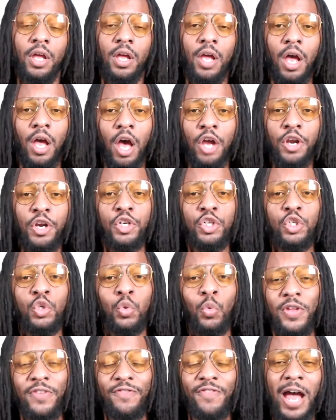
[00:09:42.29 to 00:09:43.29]

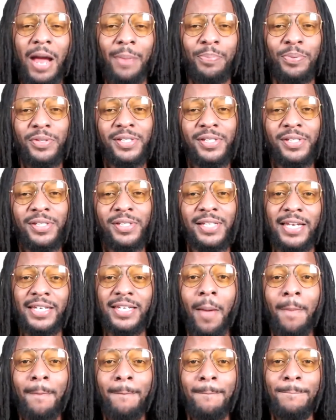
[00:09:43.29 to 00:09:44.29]
125%
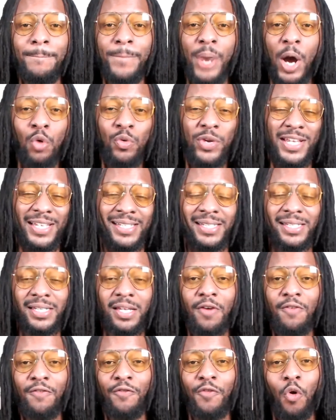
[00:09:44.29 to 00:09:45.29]
bonus
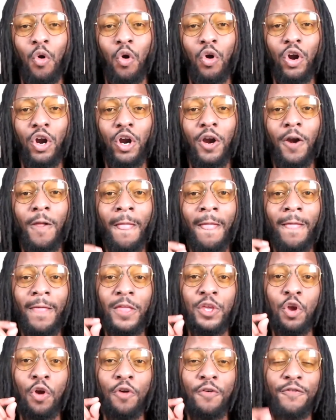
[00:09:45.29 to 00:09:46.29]
for
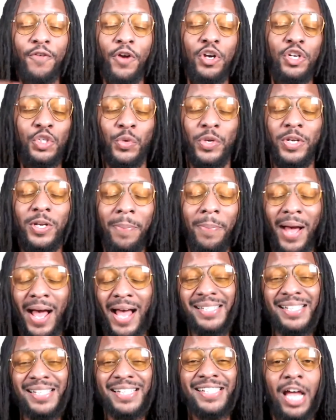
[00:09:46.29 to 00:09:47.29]
your first 3
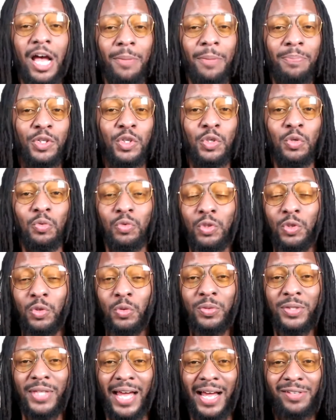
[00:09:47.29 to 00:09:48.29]
deposits up to
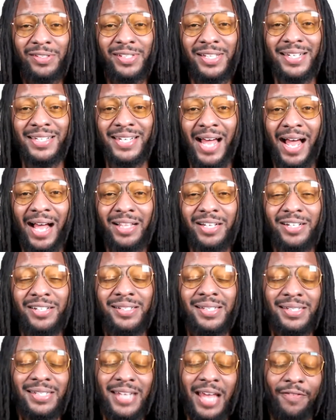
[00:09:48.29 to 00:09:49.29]
$2,000.
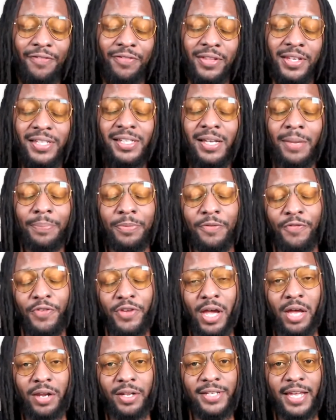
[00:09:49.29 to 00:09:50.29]
Definitely something for
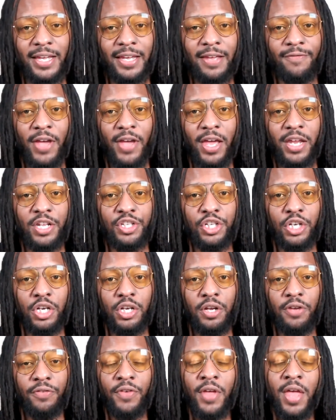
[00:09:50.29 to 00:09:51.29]
y'all to take advantage
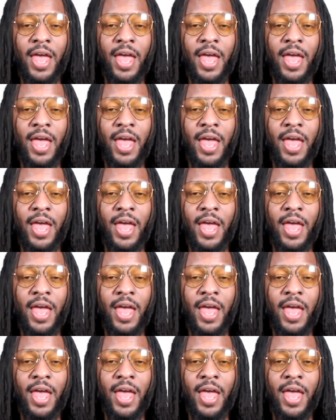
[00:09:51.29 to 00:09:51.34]
of.